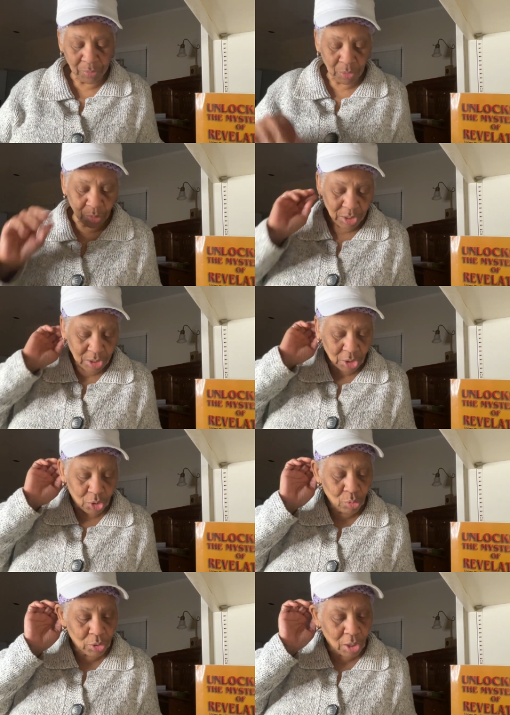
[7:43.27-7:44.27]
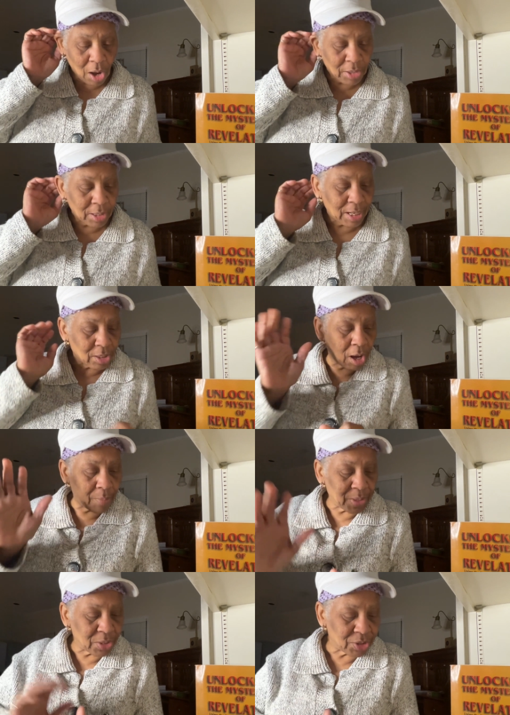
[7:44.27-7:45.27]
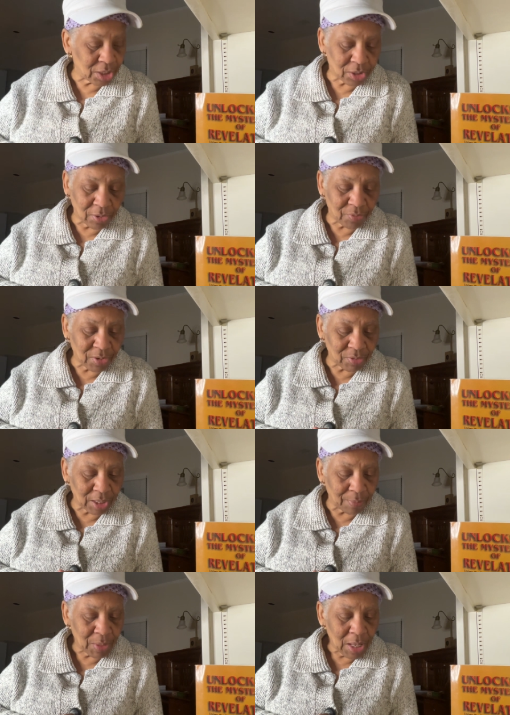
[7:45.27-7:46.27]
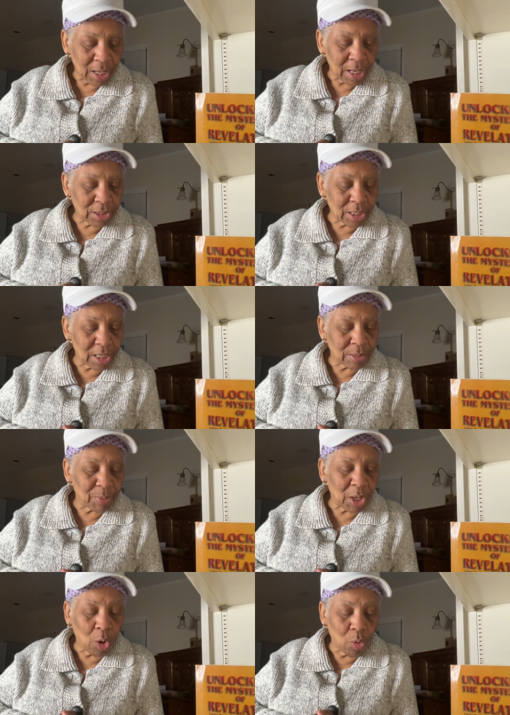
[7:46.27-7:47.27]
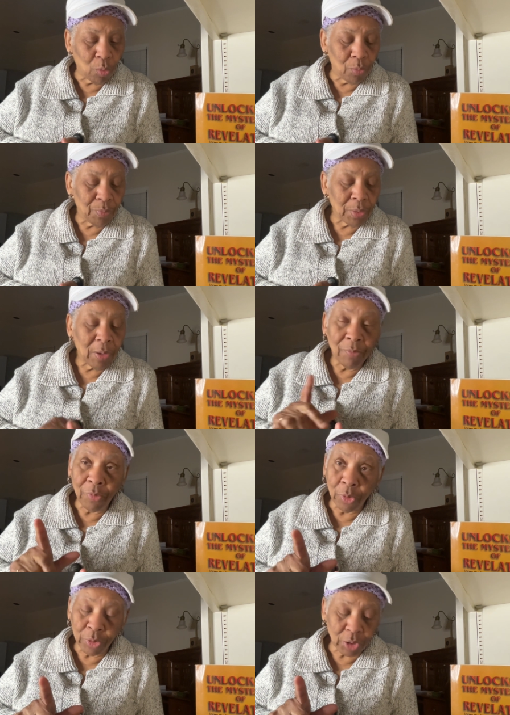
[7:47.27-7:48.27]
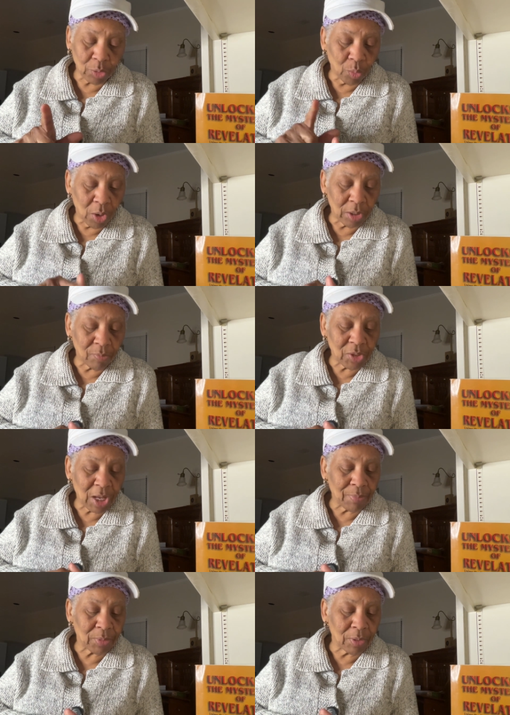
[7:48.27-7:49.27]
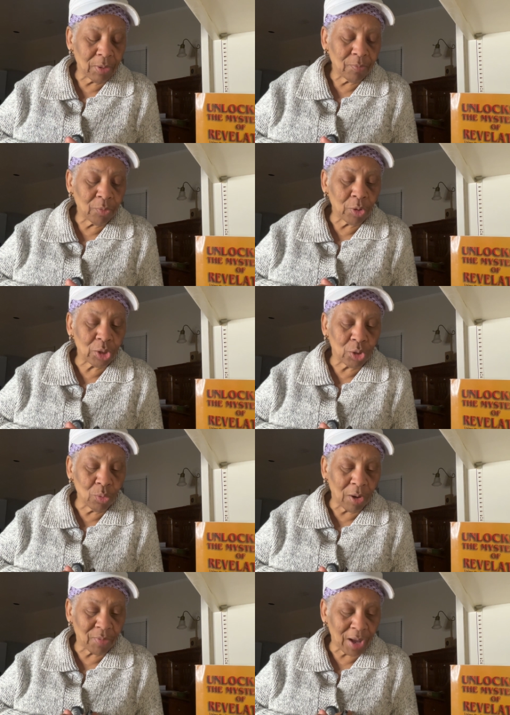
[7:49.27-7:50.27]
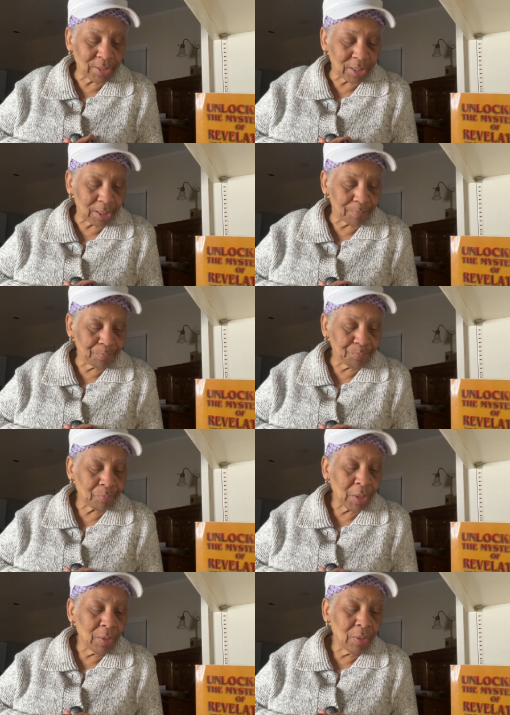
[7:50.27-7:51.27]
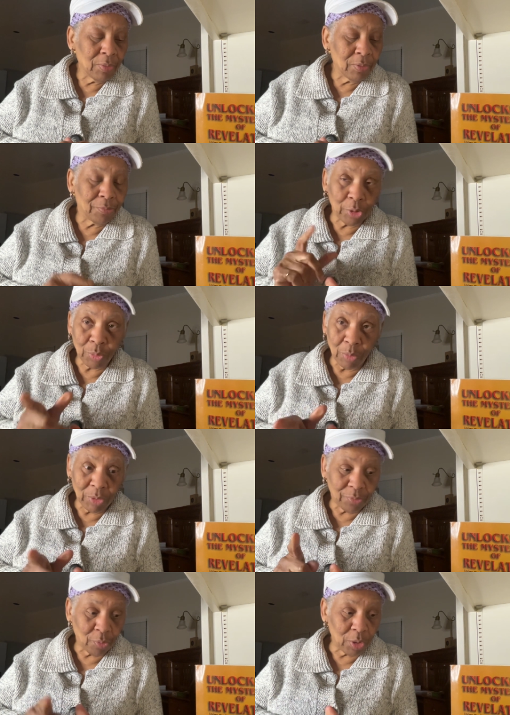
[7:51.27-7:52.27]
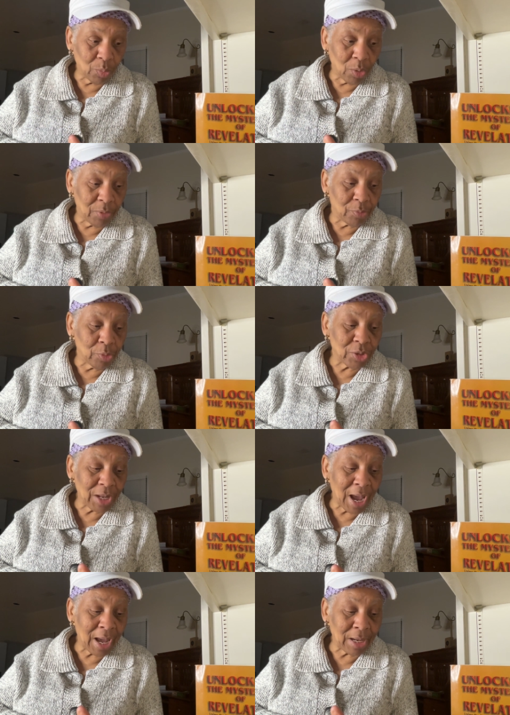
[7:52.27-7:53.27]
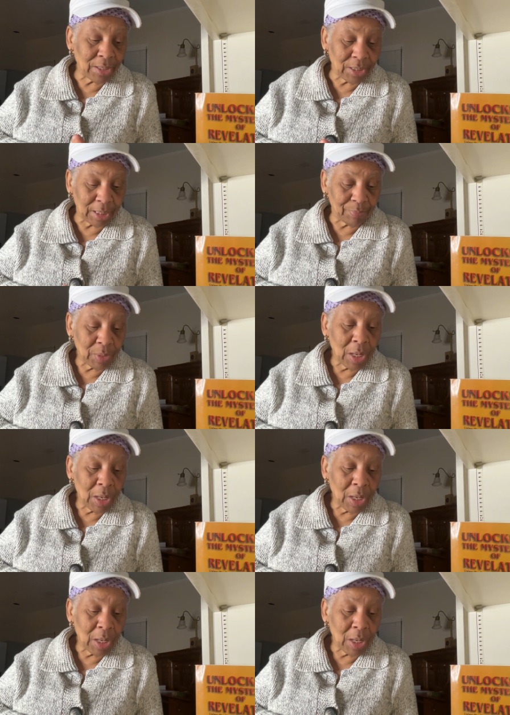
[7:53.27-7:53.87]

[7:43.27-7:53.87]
We need to choose God and let God be the center of everything. It says, "Behold, verse 1 of chapter 42 of Isaiah. The first one was 41, verse 9 and 10.